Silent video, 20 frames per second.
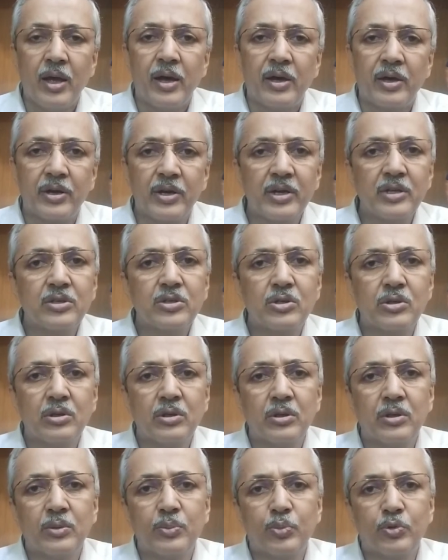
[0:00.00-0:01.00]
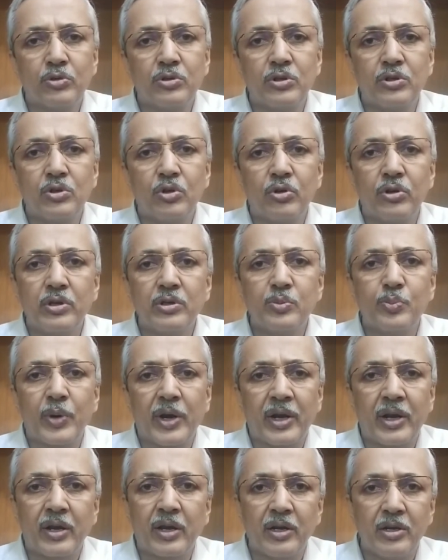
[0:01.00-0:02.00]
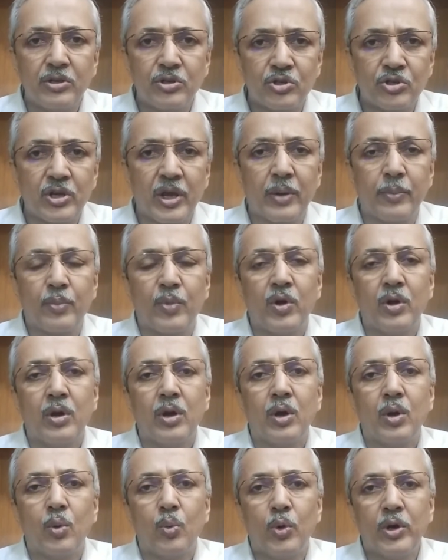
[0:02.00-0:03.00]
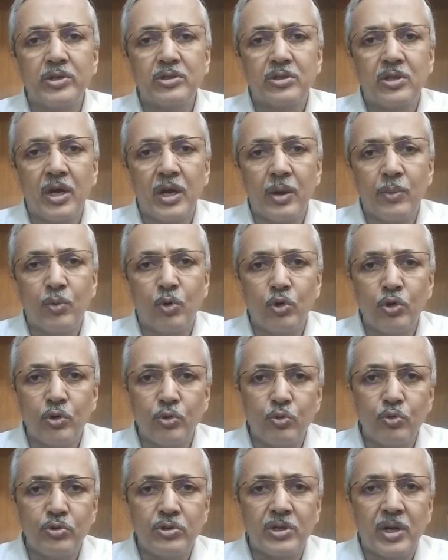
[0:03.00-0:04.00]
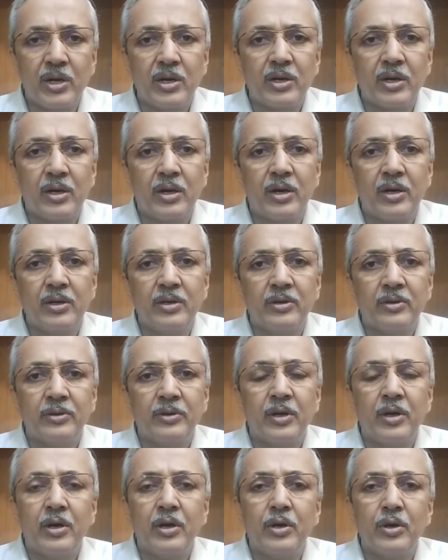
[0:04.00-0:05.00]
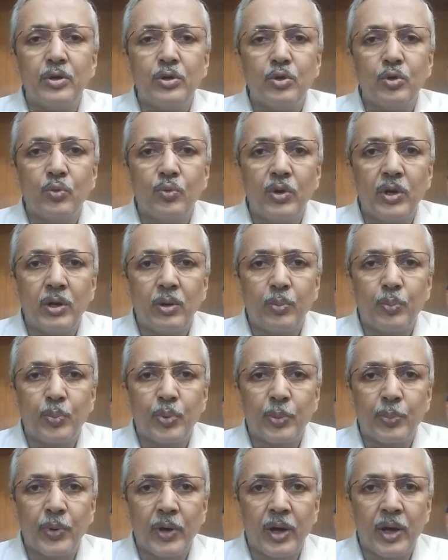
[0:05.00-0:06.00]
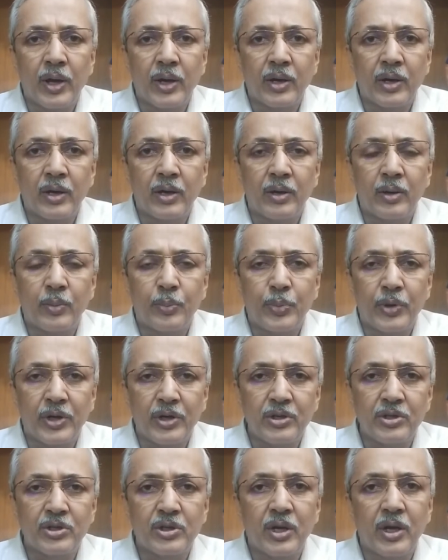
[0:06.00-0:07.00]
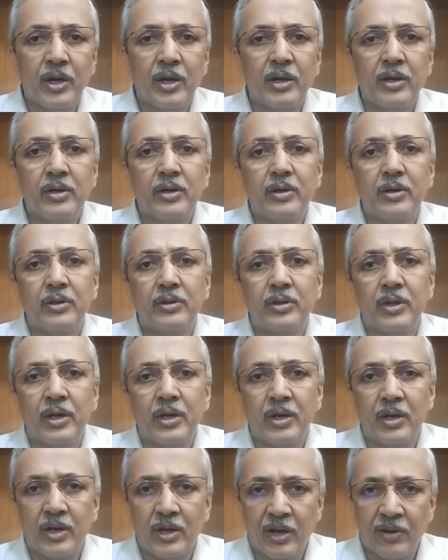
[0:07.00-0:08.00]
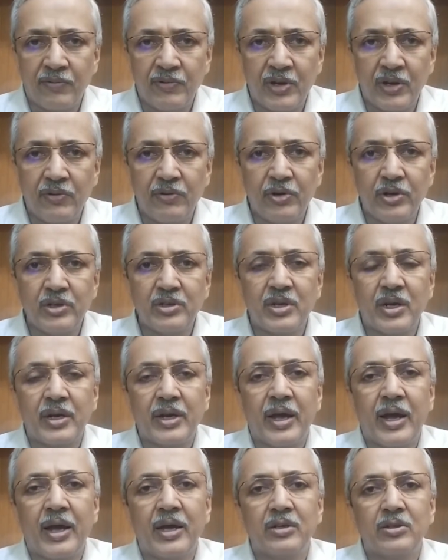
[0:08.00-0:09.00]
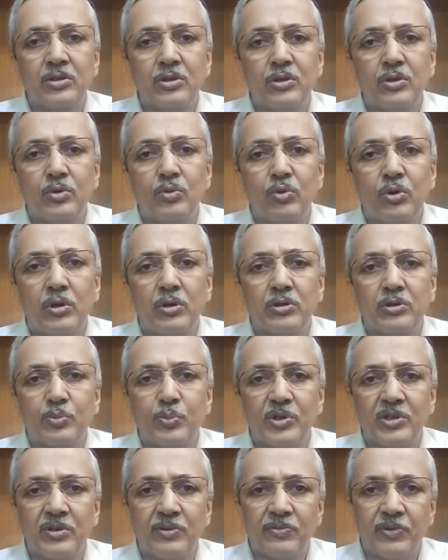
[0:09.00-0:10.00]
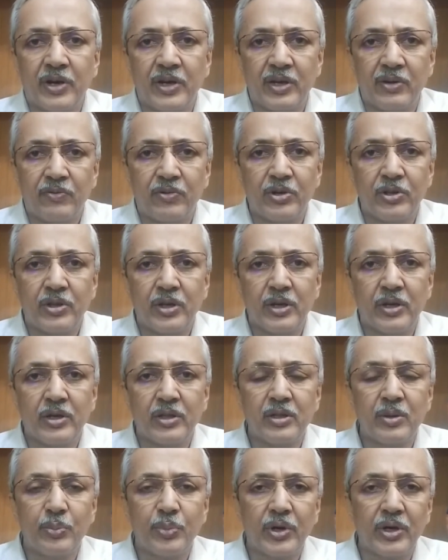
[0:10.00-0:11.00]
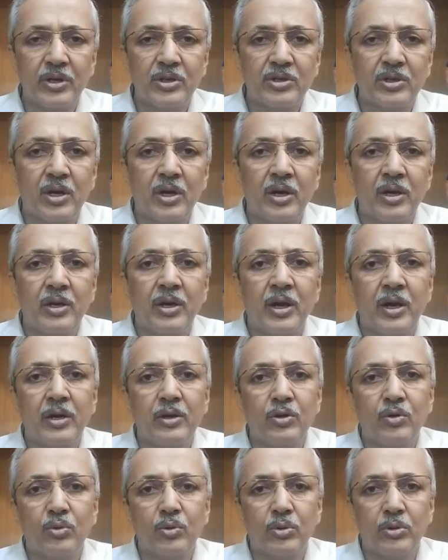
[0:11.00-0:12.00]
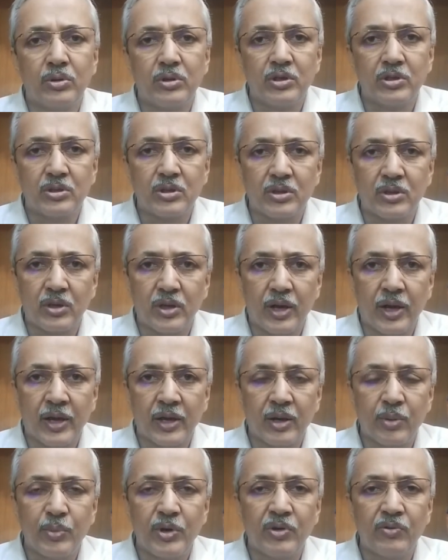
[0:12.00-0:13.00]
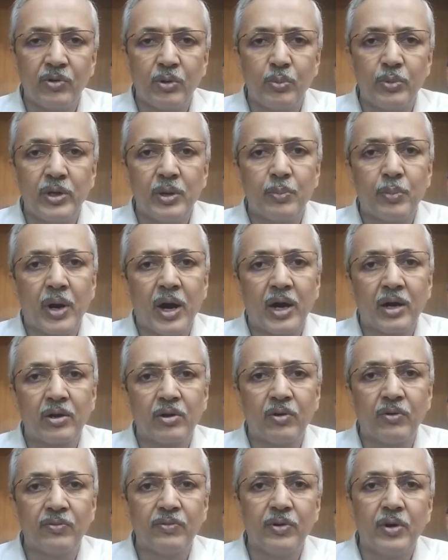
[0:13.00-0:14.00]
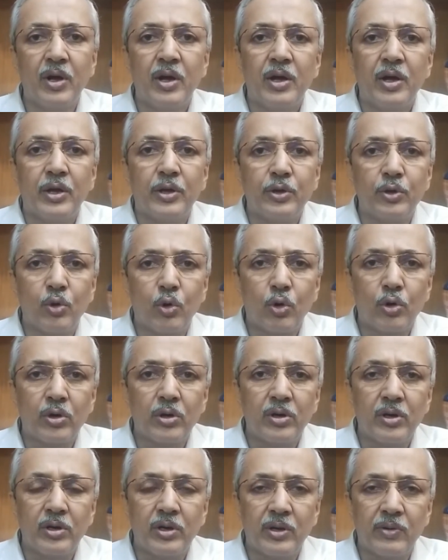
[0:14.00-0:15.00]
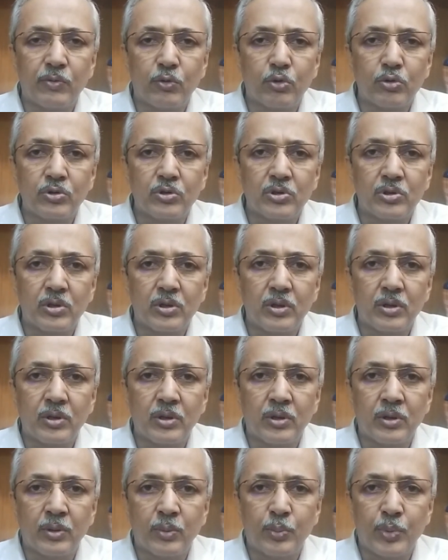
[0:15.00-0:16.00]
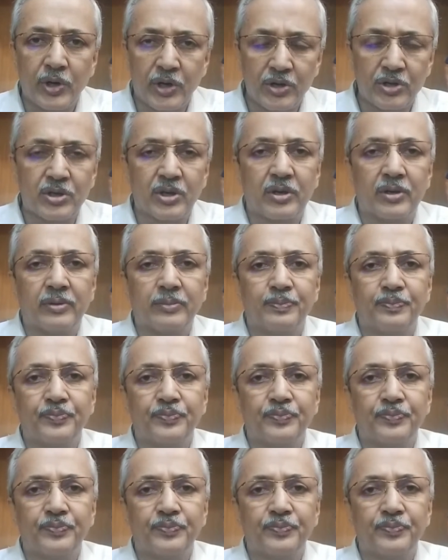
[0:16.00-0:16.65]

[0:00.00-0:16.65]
Rest procedure is practically same. Once the MOU is entered, you will prepare a petition, then affidavit is attached, you will specify everything in the petition, and this agreement will be a part of your divorce petition.